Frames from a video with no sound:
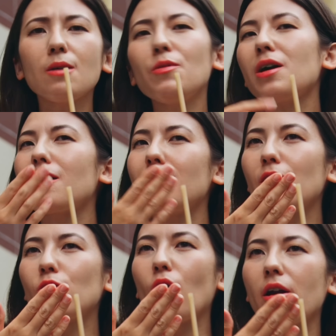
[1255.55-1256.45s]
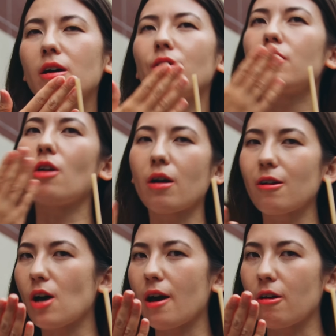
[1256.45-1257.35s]
something I could eat a lot of and not
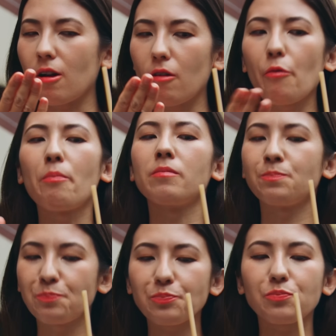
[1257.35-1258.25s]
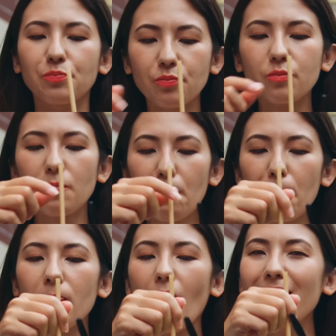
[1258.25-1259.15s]
get tired of.
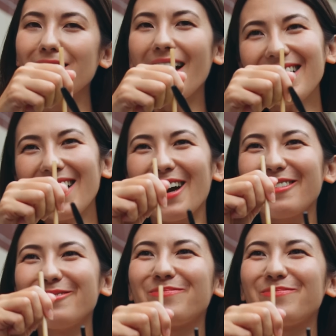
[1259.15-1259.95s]
I like it.